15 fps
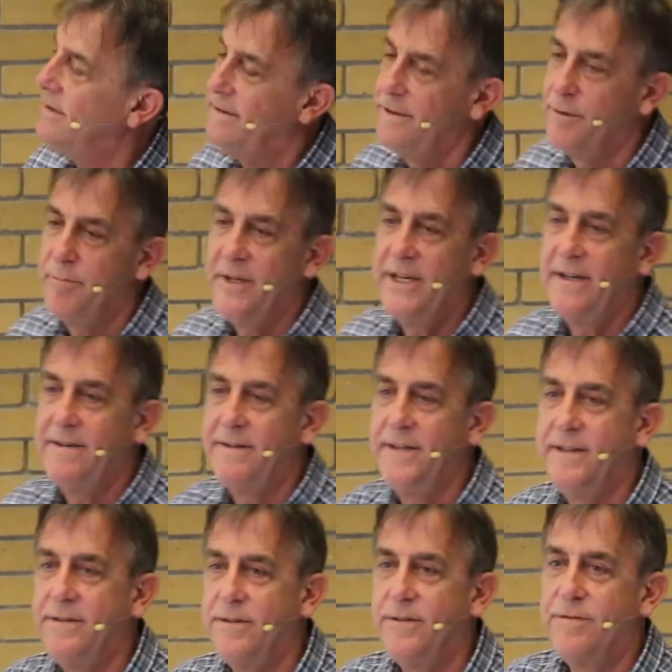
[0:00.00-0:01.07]
She's a
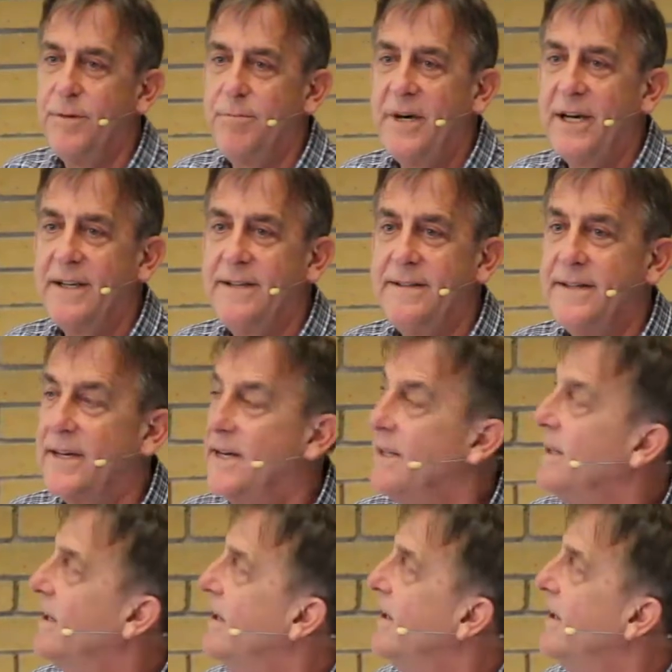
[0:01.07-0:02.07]
PhD student from Pakistan.